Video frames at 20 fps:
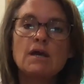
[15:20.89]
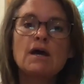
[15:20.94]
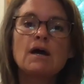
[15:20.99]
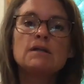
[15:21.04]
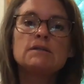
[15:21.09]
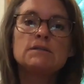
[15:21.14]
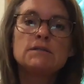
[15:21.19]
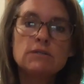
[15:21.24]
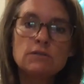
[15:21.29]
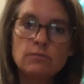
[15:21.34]

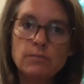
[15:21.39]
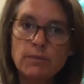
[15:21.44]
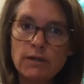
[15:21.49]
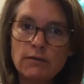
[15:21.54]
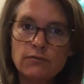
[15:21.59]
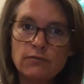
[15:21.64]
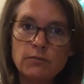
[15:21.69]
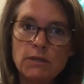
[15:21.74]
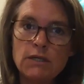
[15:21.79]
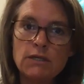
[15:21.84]
a little bit
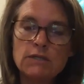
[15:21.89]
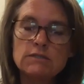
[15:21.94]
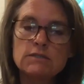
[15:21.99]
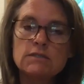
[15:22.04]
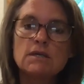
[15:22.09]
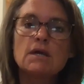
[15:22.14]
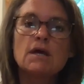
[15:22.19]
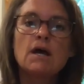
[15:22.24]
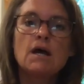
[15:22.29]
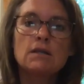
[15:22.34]
of meat,
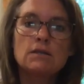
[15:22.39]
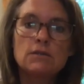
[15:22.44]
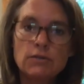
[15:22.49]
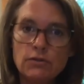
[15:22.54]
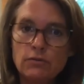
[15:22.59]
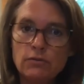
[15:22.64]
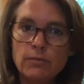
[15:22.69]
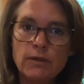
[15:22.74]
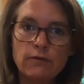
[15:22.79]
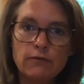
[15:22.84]
a
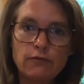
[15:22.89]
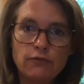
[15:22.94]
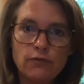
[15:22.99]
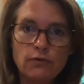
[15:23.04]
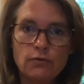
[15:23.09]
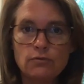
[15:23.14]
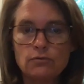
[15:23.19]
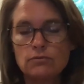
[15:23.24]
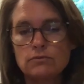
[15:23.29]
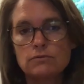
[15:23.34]
little bit of
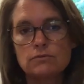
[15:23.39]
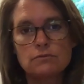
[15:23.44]
fruit,